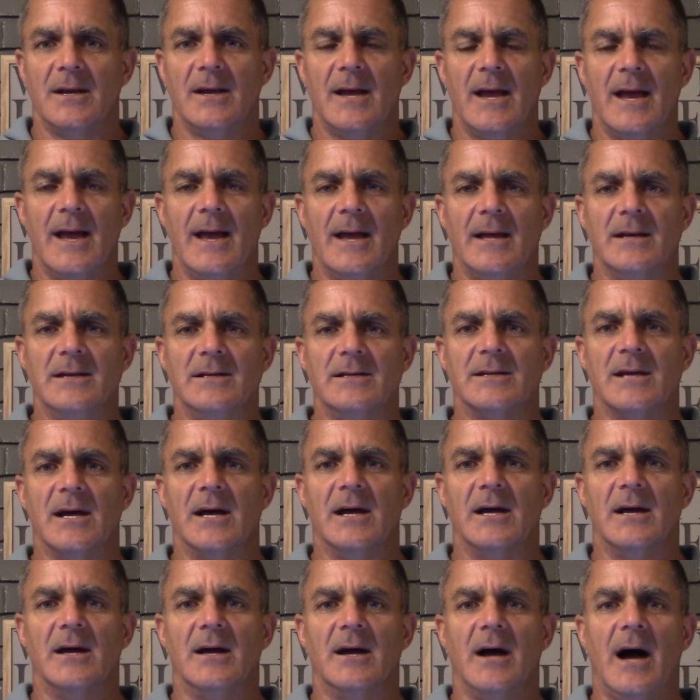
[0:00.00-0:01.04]
And
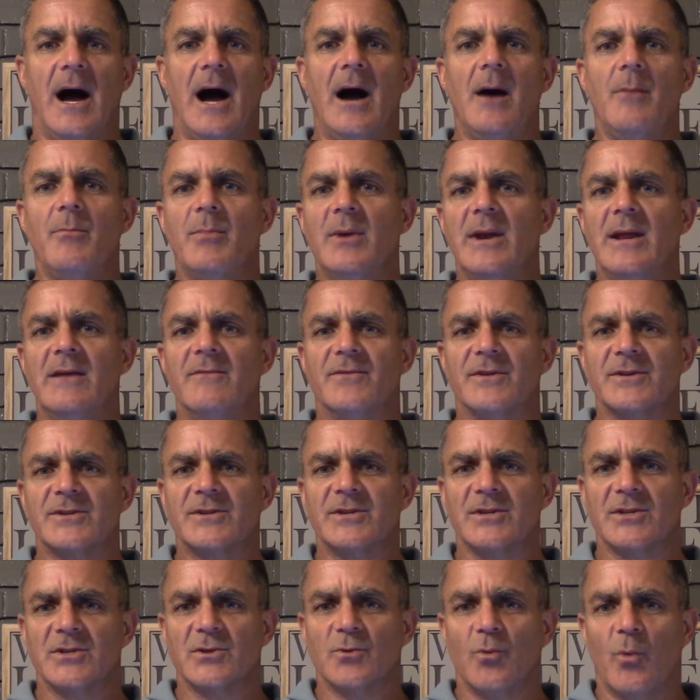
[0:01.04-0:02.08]
I believe this
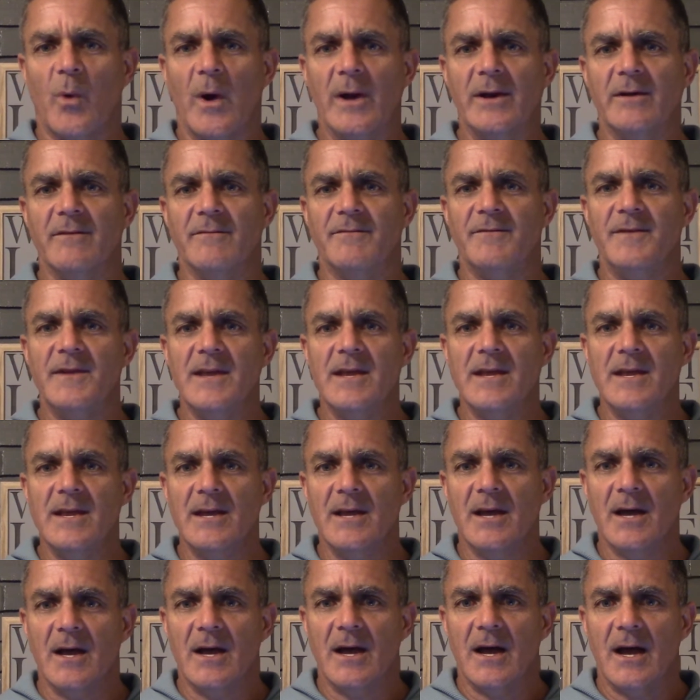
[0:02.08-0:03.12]
is one of
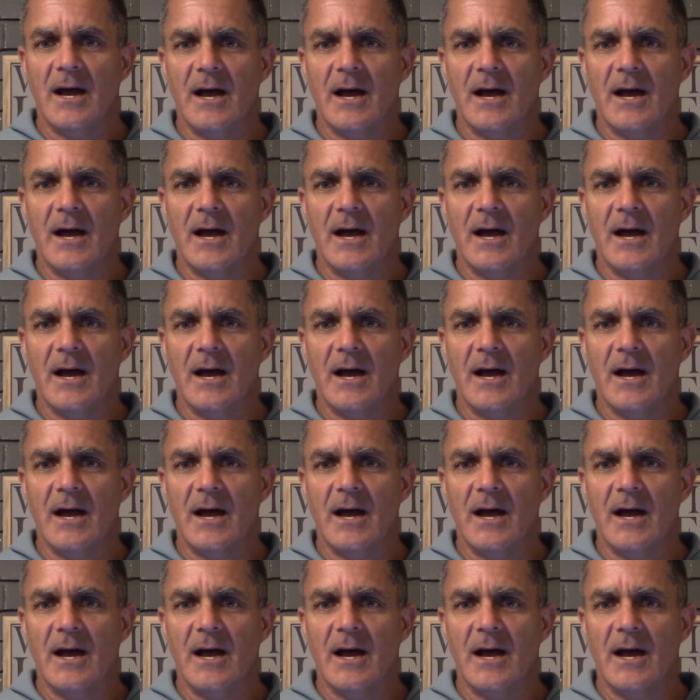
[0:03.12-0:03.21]
the